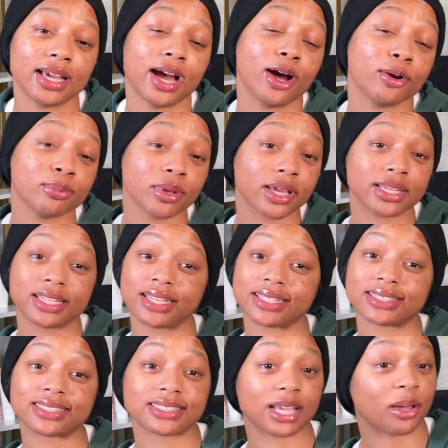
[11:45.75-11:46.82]
I hope y'all did
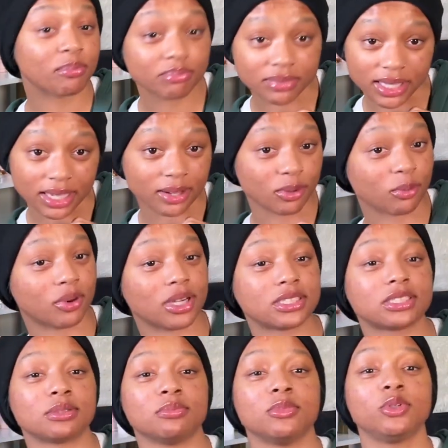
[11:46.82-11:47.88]
something,
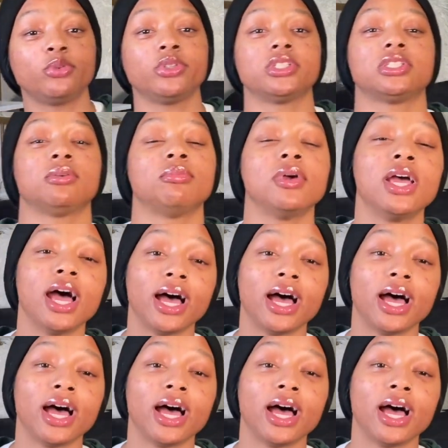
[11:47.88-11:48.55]
watched a movie or something.